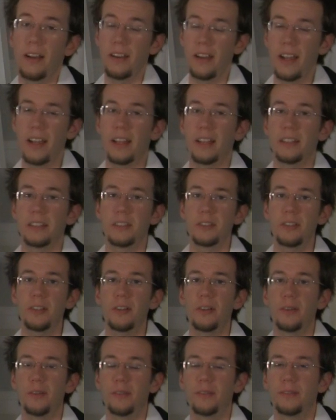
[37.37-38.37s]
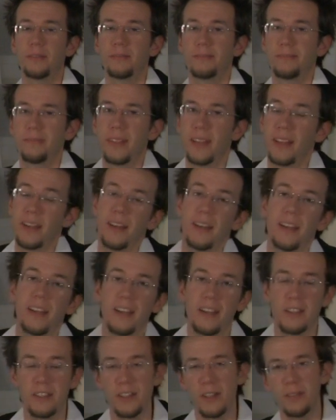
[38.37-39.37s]
Alright, so
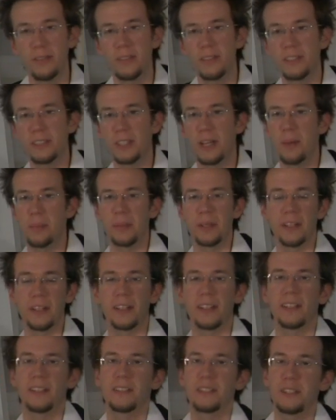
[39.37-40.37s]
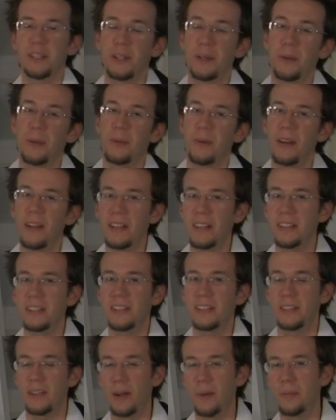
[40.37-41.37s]
here's our first topic. So what
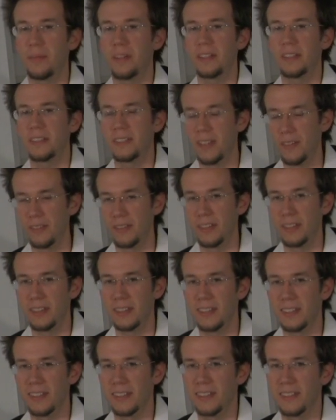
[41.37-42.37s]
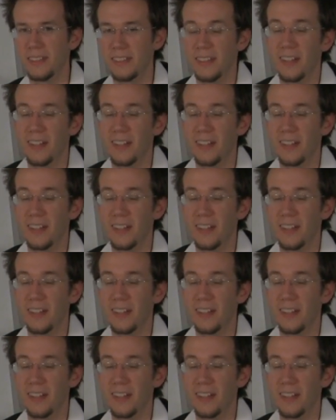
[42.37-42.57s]
is a dominant seventh?